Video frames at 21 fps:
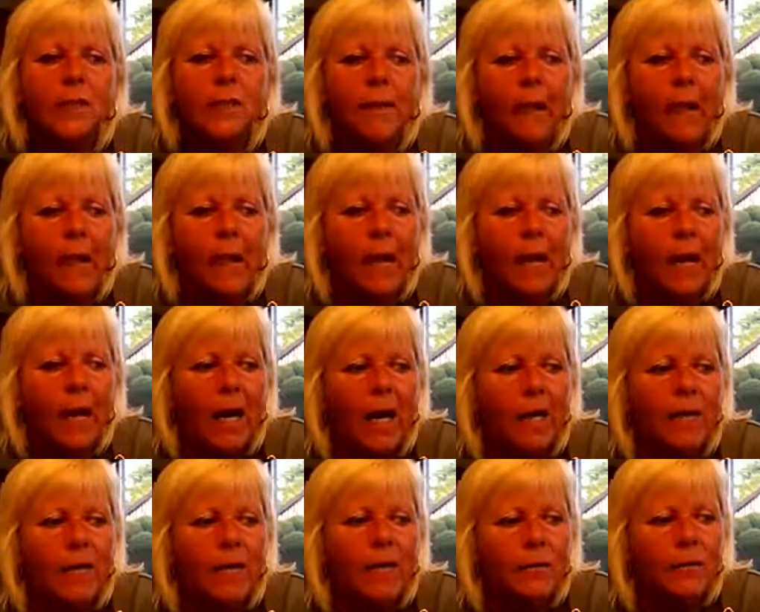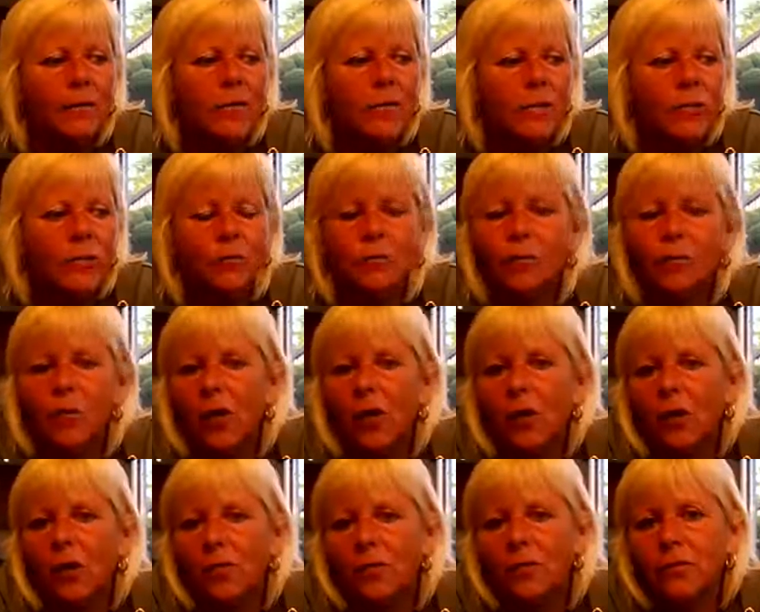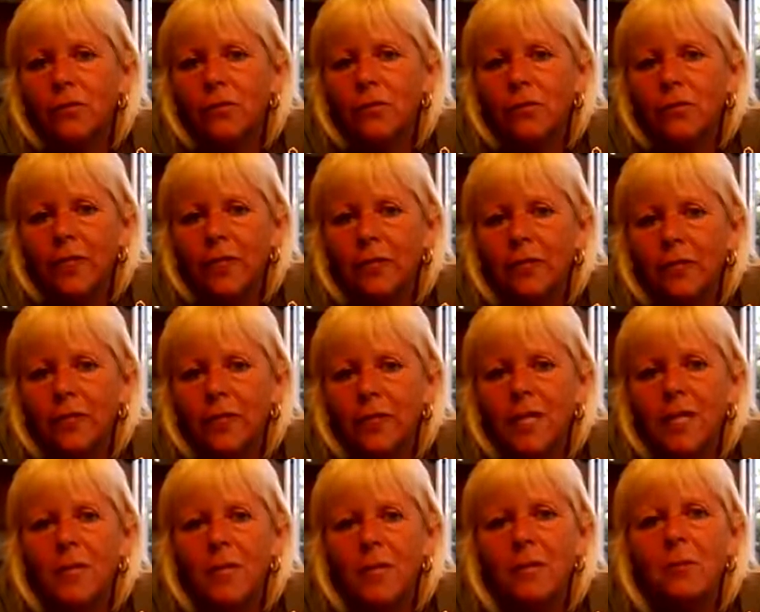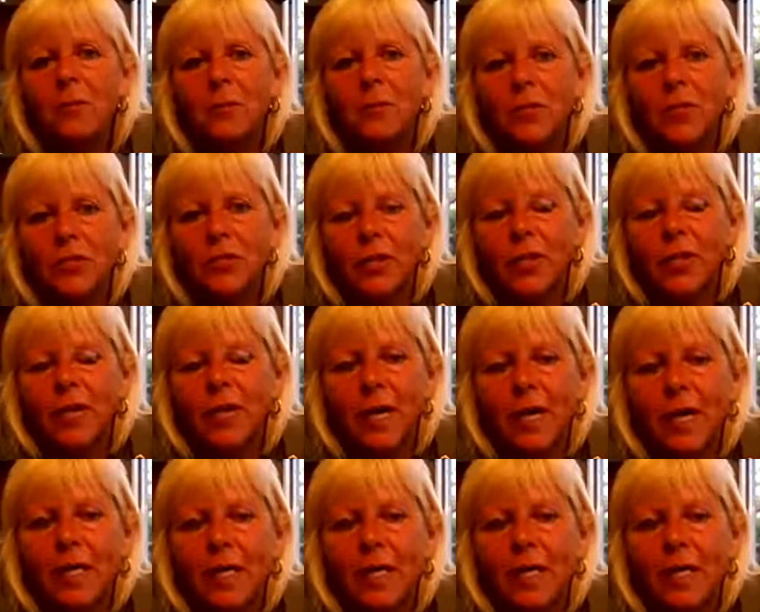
And it was too far for a little Skippy with his 3 legs.